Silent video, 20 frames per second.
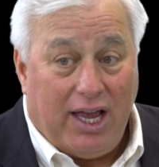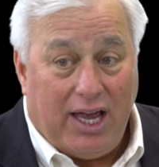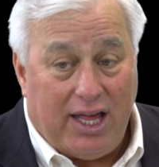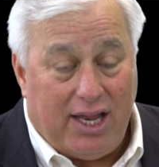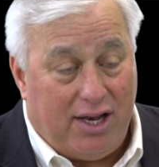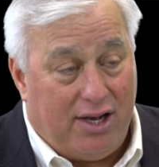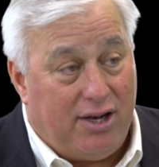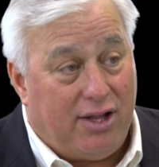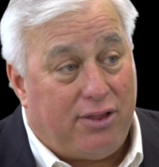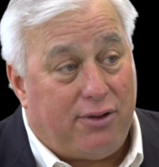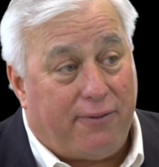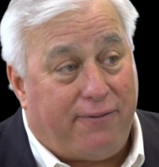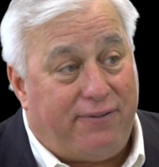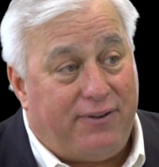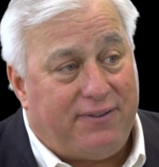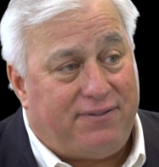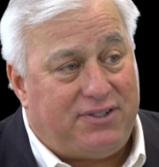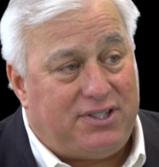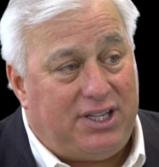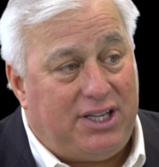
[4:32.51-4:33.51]
and another
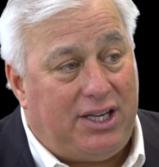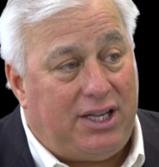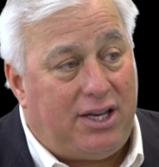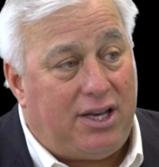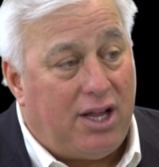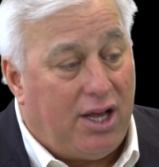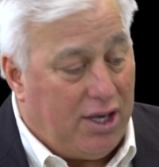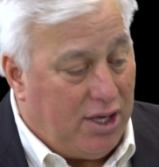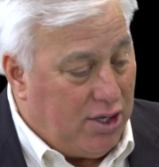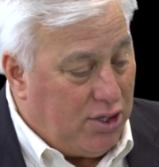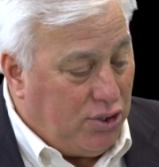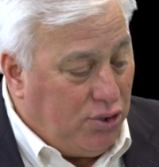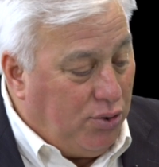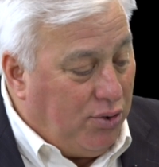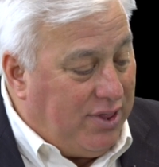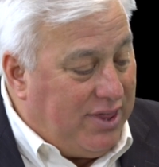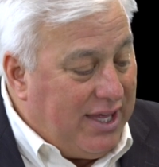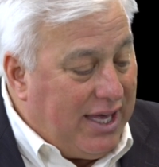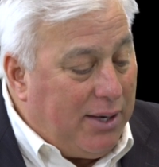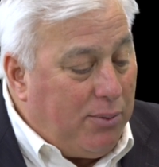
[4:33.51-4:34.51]
15,
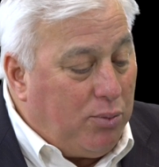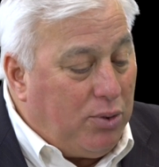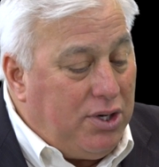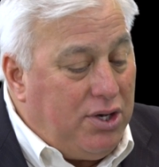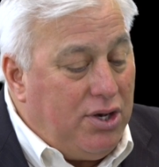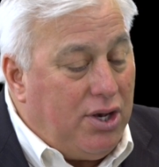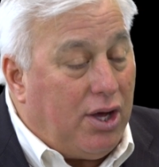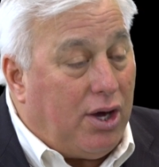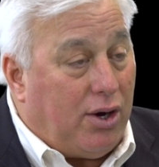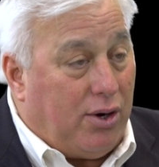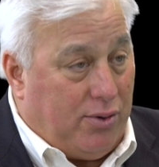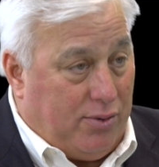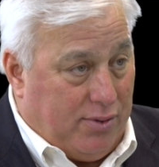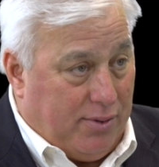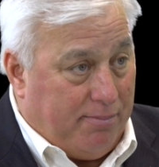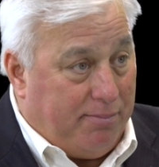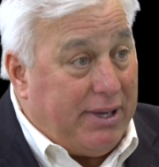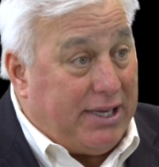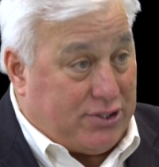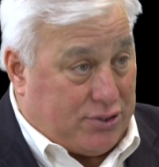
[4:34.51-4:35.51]
you then would know,
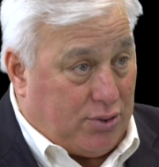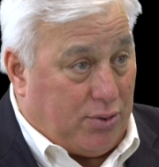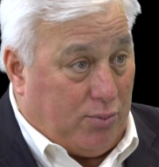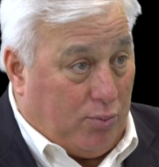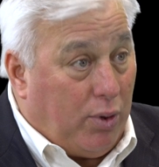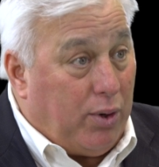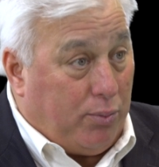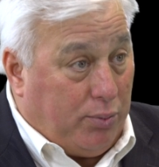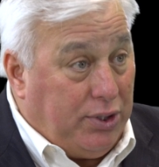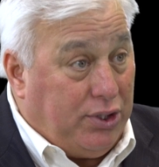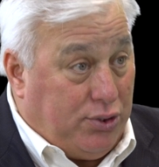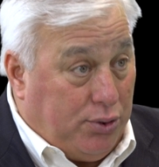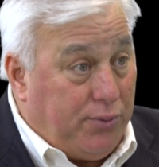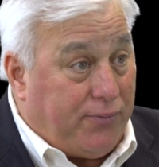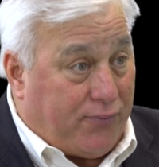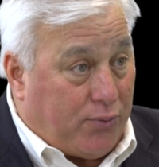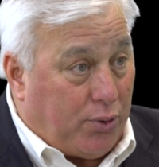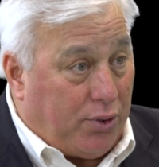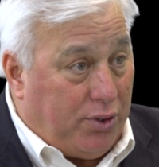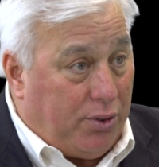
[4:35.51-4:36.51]
based on what we do
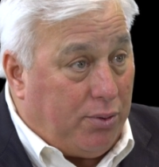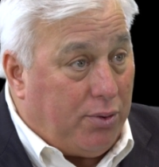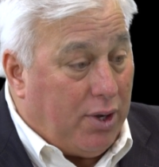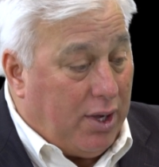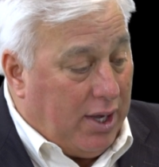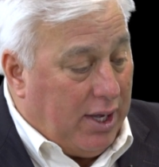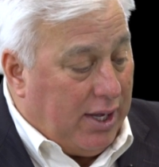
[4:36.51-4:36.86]
for you,